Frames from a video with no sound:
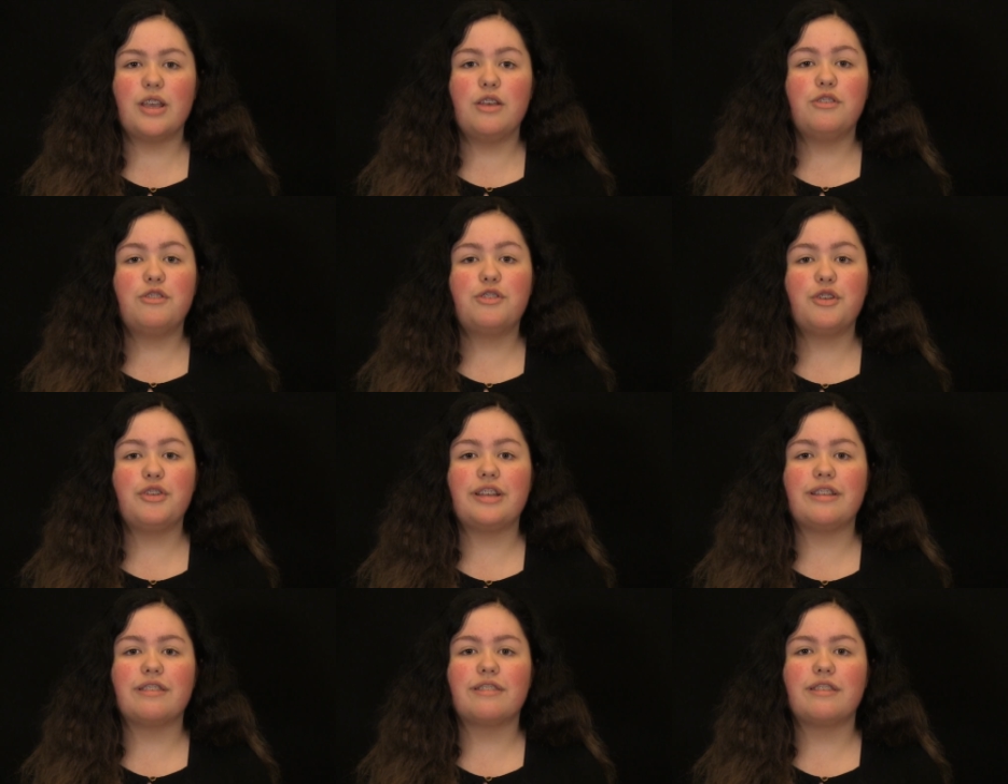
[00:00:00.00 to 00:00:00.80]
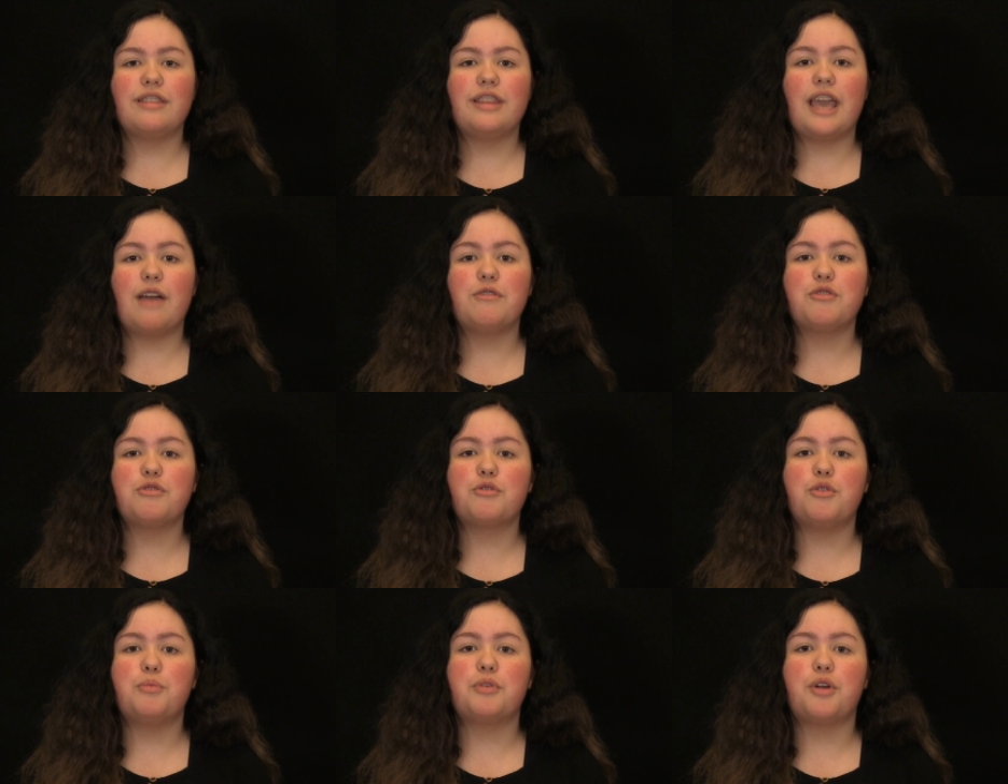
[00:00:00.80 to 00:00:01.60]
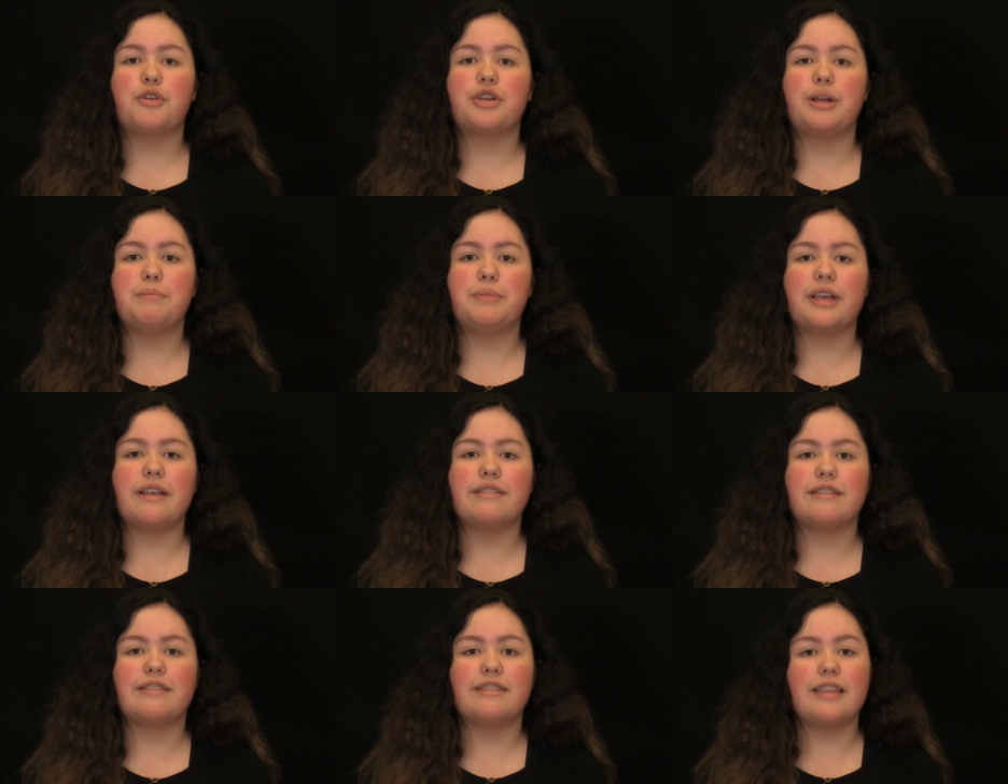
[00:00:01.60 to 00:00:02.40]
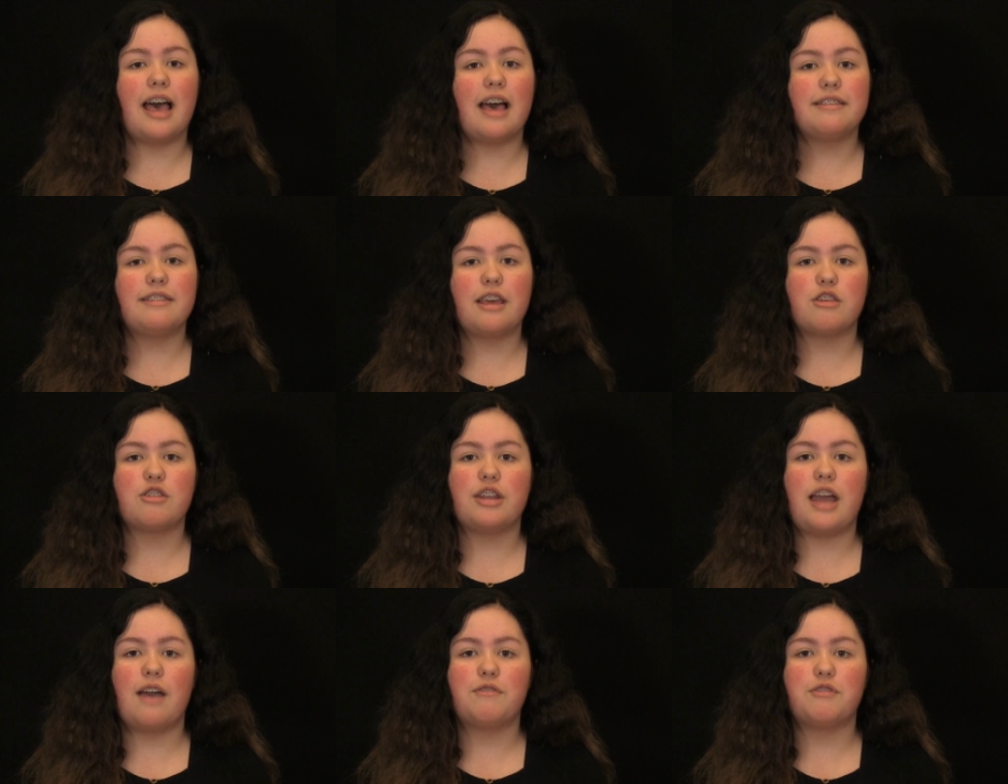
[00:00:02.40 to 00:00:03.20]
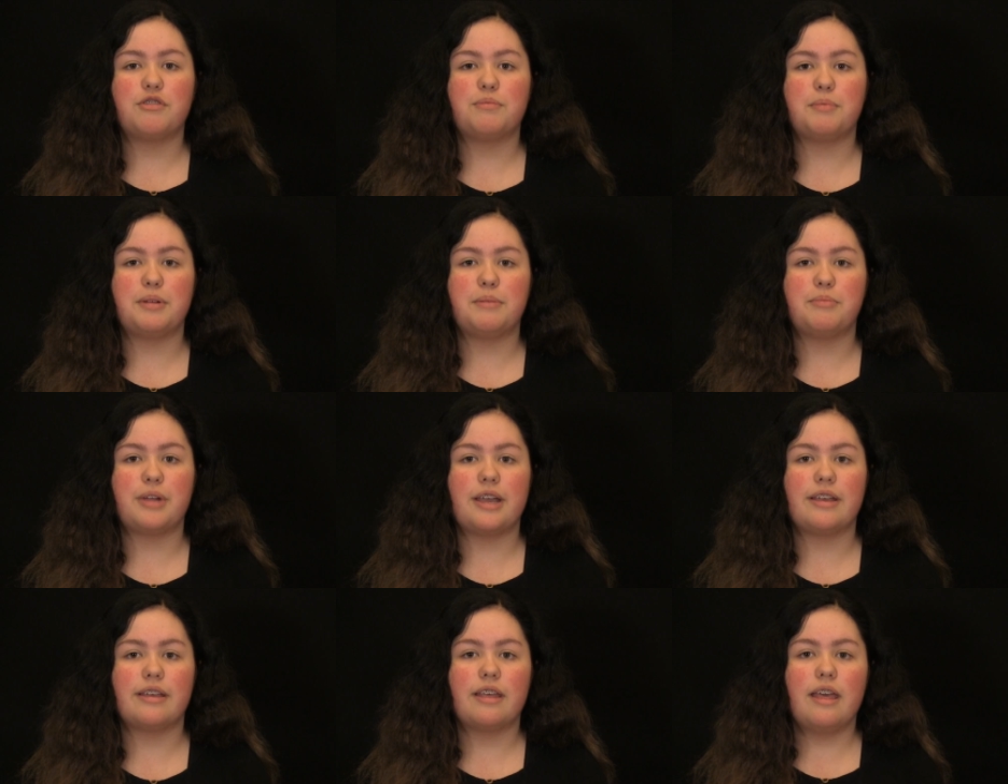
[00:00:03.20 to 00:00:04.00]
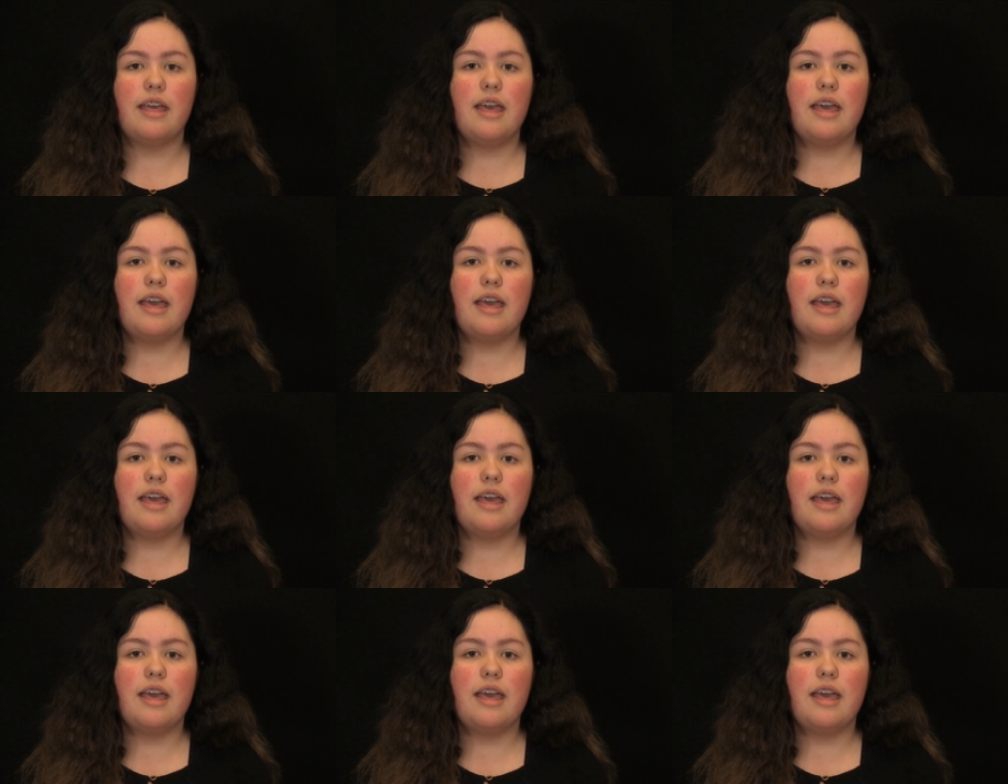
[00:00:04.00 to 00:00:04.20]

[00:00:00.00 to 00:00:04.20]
Students, the after-school program begins its last session after spring break.